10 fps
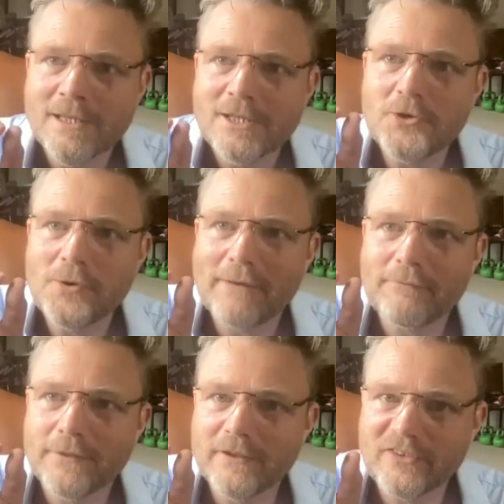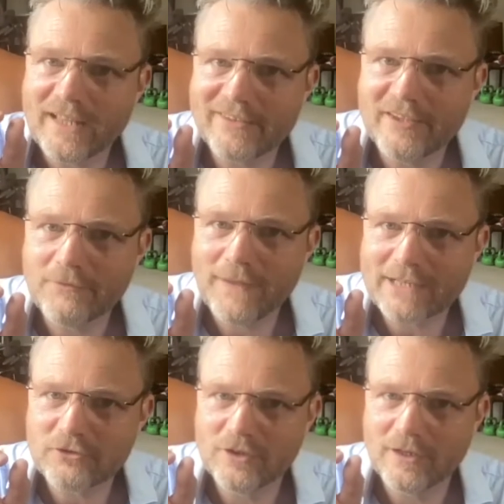you have the
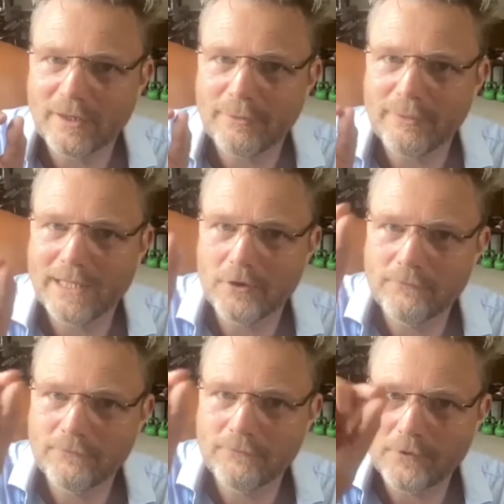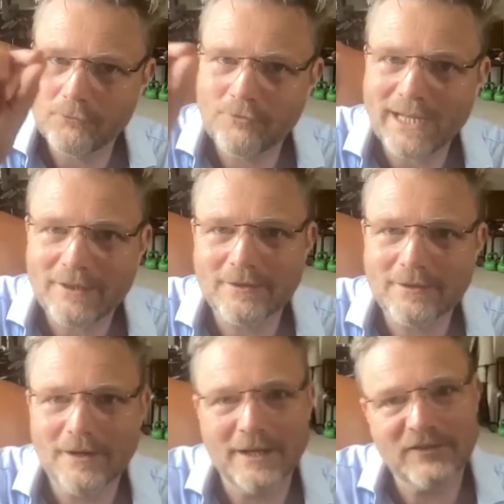satisfaction I think of
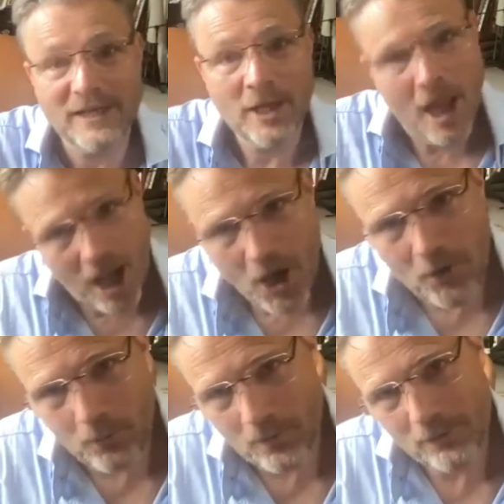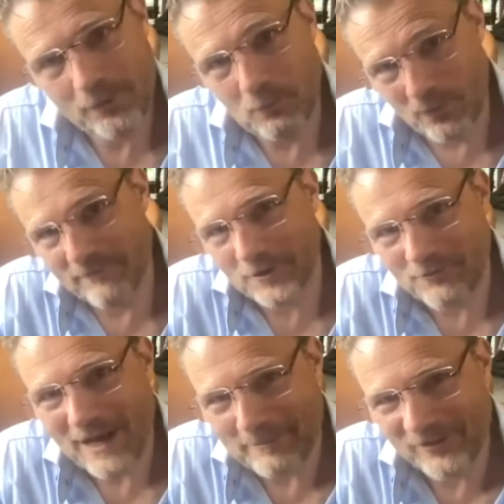recognizing, oh, we've got a
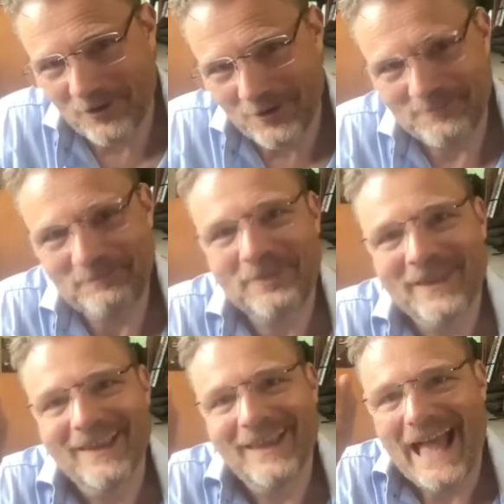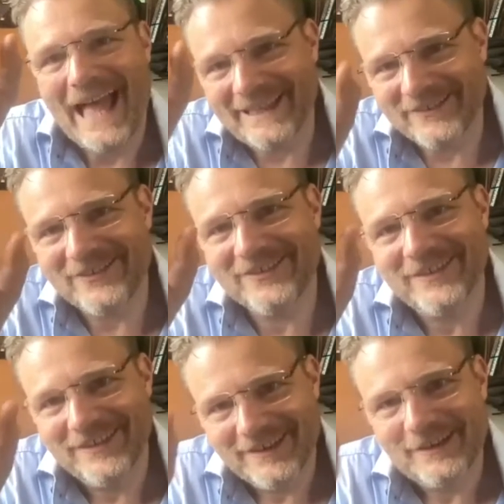rap song, and
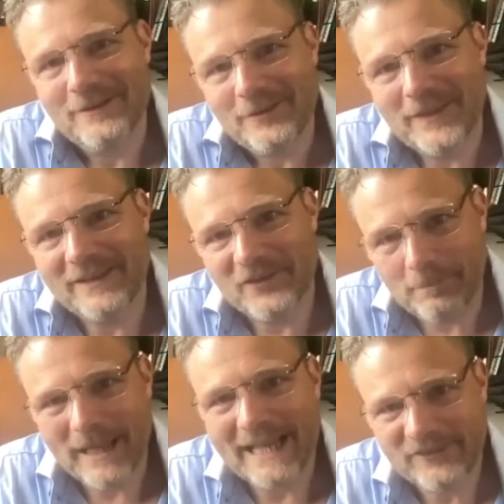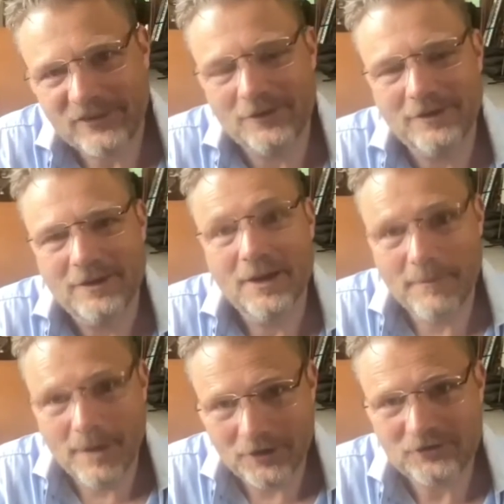there's a pattern
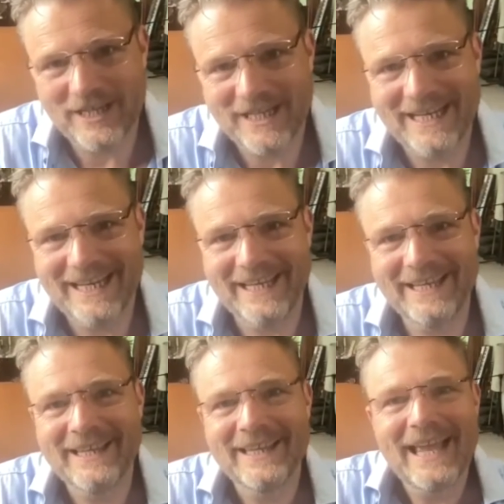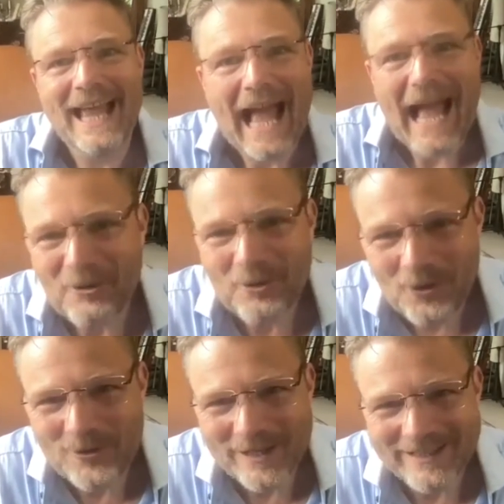emerging here. How
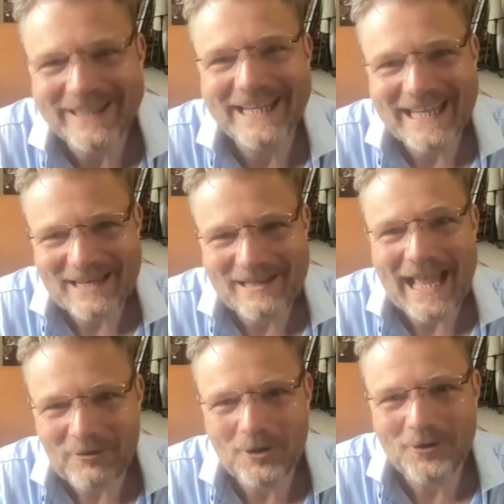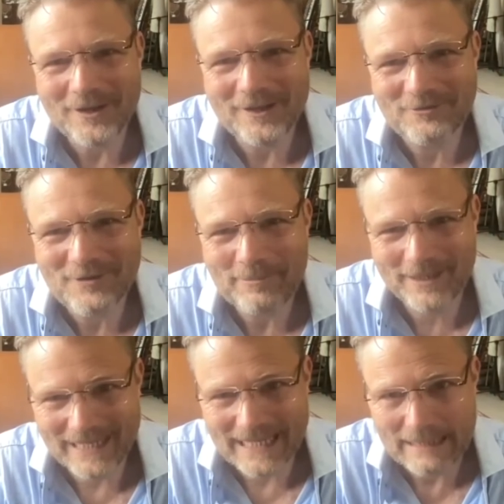long can they keep? How long can the rapper
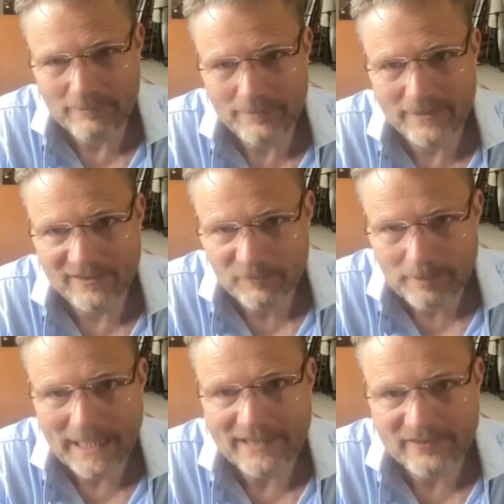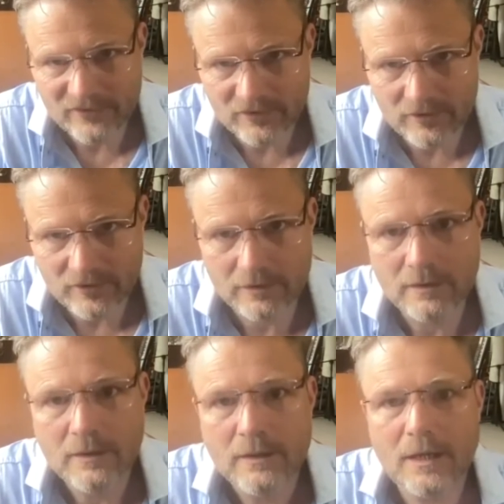keep this pattern
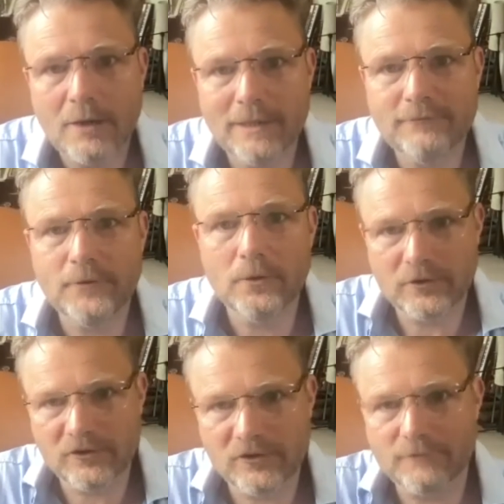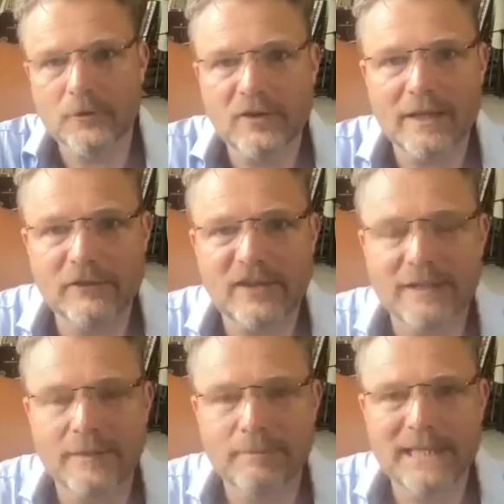going for? Because of course, like you say, the
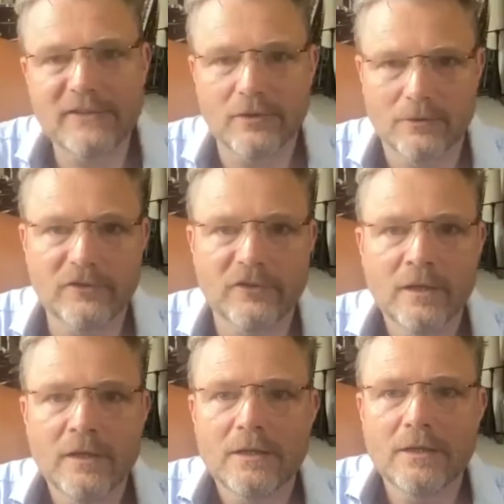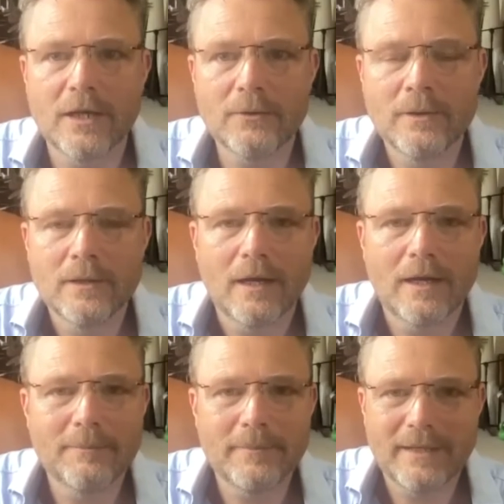Beatles, you know, um,
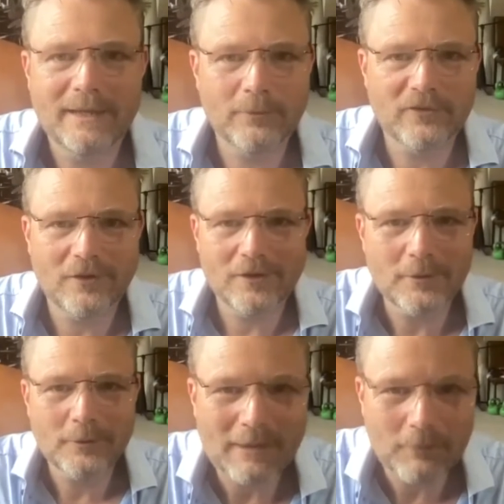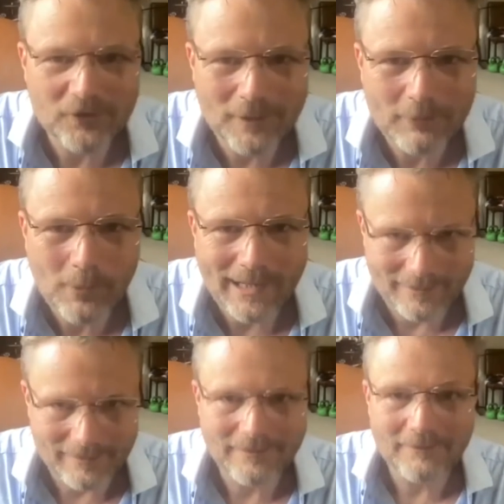it was you, they were doing
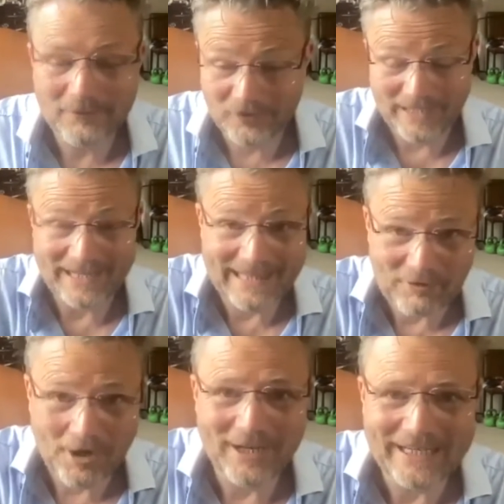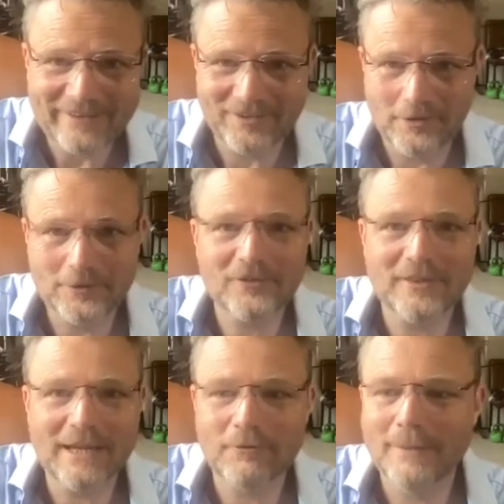well to, in their early songs.
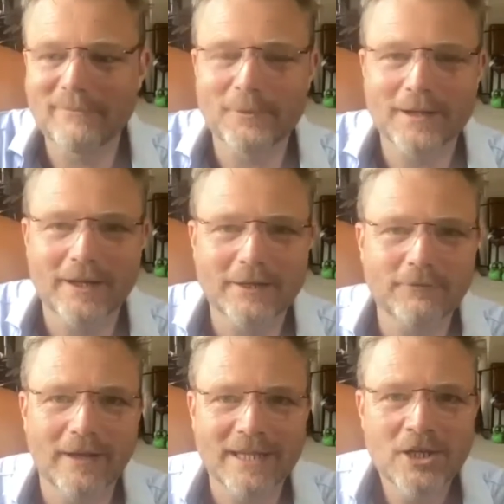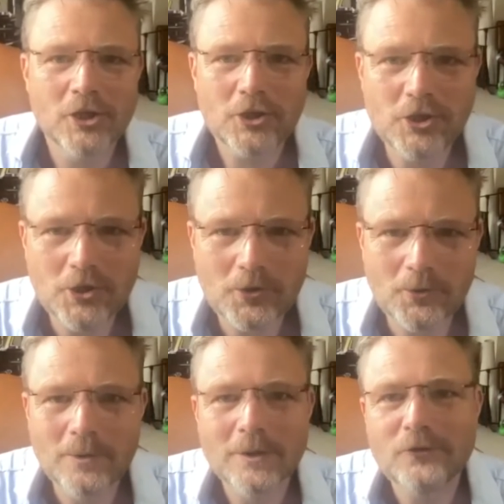Their rhymes were kind of like
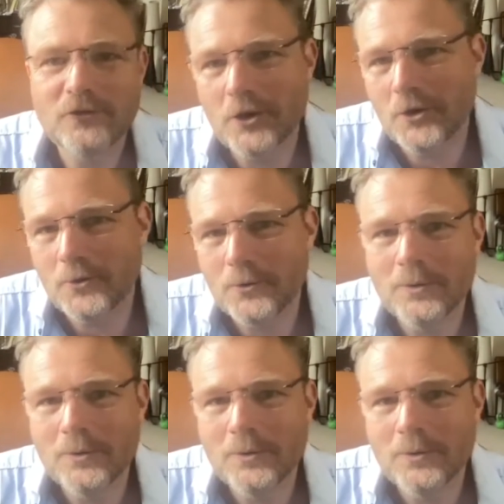you do,